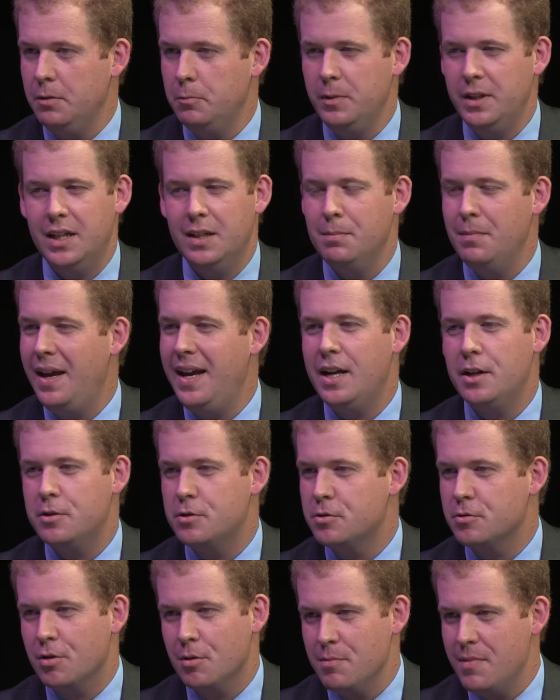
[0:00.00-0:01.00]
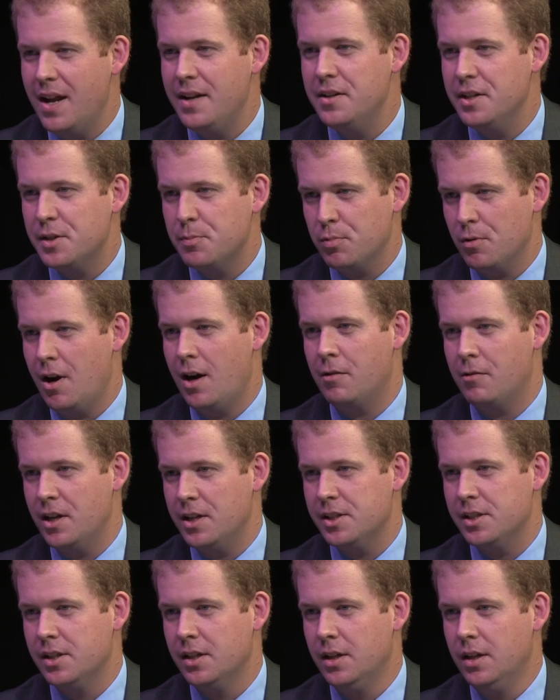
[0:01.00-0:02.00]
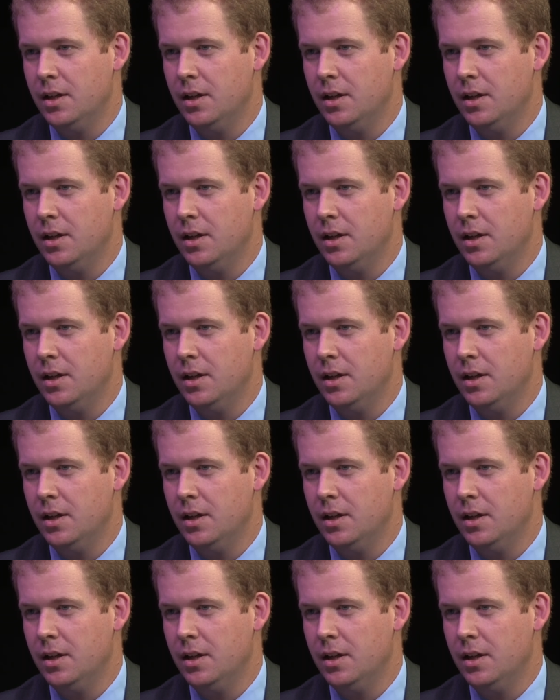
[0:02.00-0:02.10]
we can make tremendous progress.